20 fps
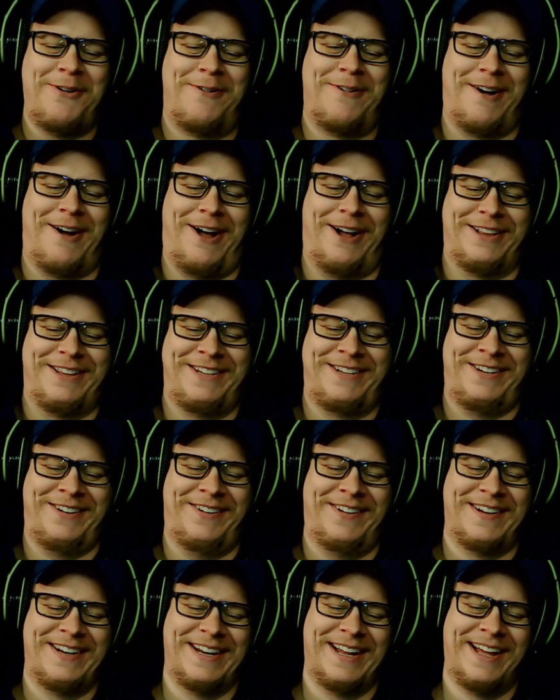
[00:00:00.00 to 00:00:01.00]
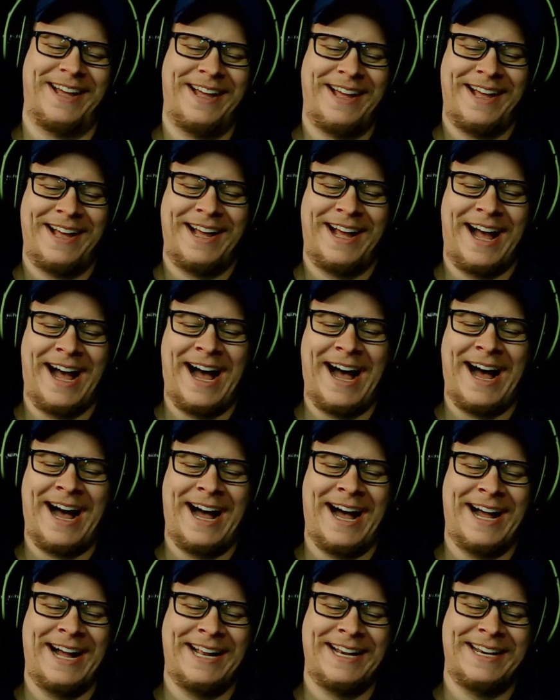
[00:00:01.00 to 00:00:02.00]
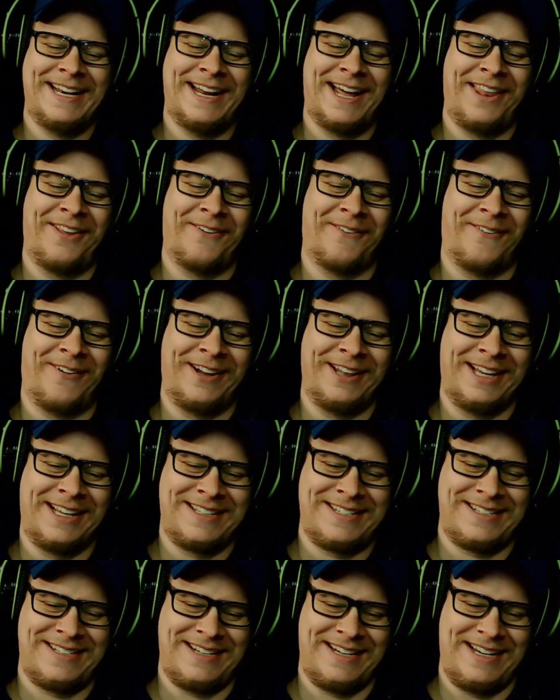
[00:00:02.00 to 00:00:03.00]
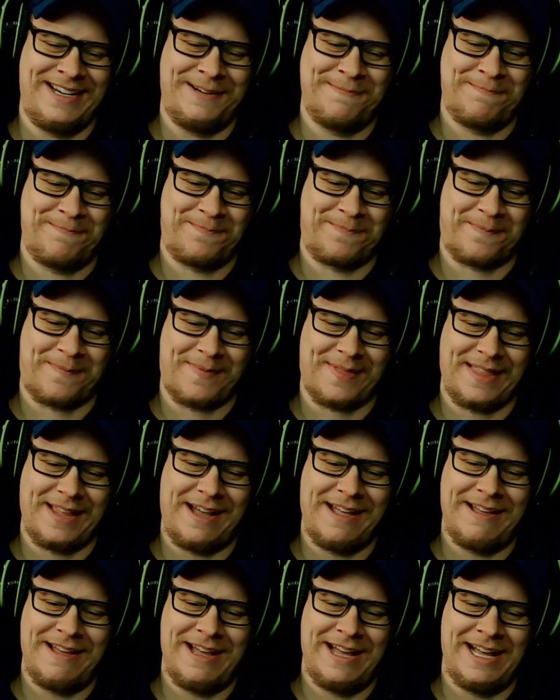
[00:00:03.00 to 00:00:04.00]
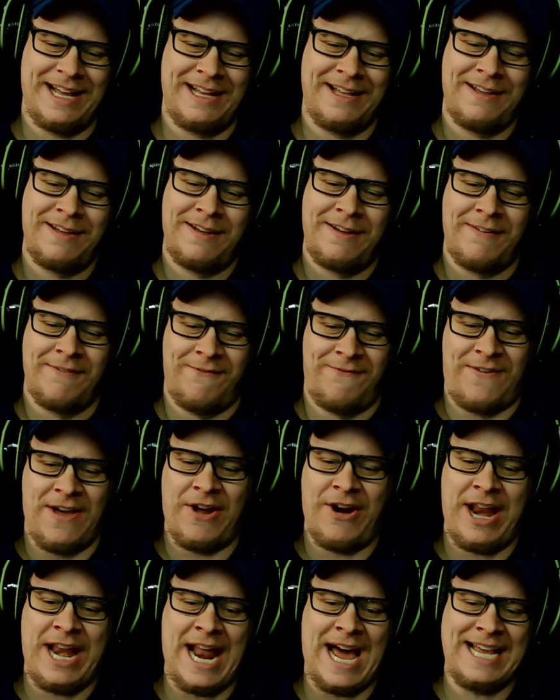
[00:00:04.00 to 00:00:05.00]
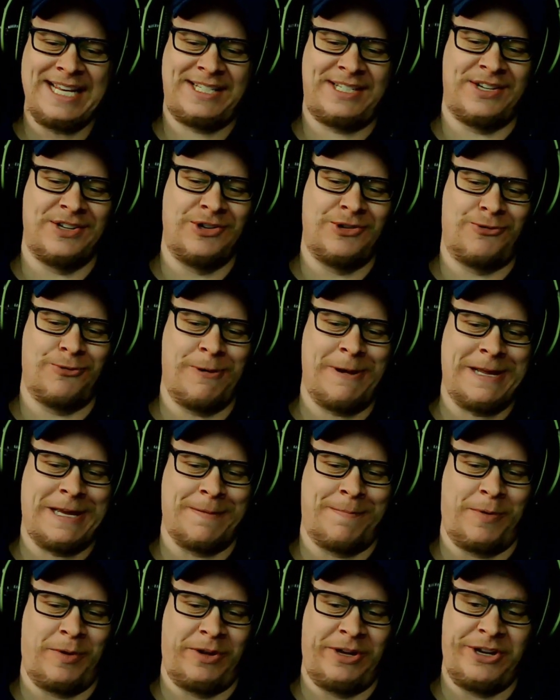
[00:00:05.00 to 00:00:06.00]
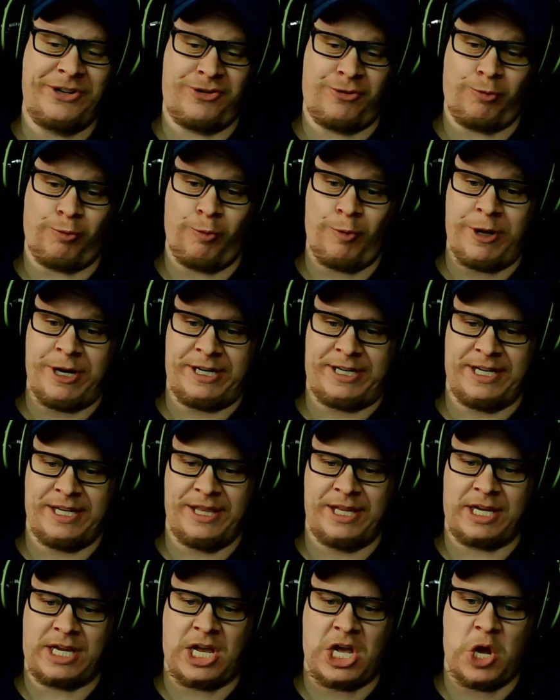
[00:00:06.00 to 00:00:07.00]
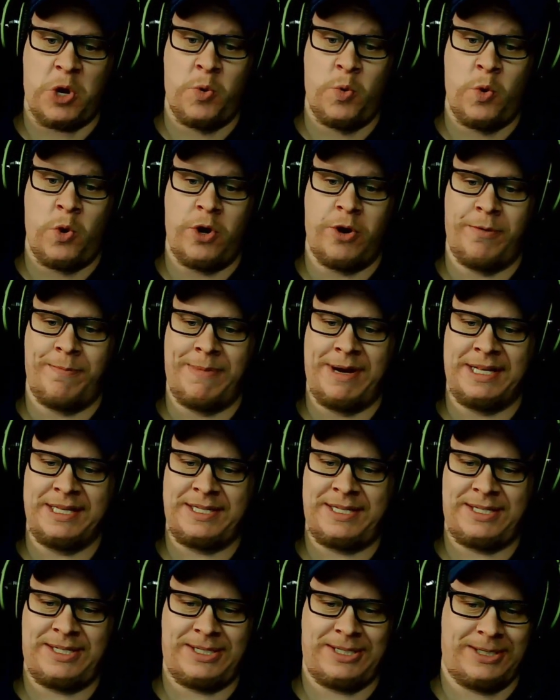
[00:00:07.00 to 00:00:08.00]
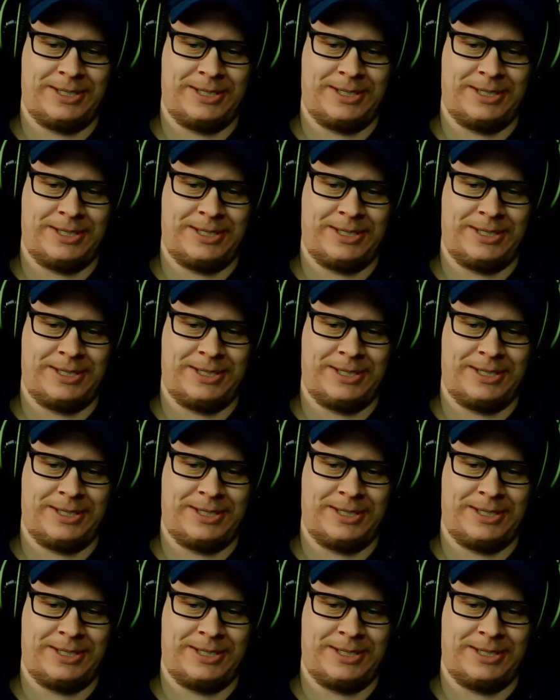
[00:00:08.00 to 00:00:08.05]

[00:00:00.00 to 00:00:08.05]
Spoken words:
on to another one. Let's see. Very nice and drinkable, a treat in the cooler months.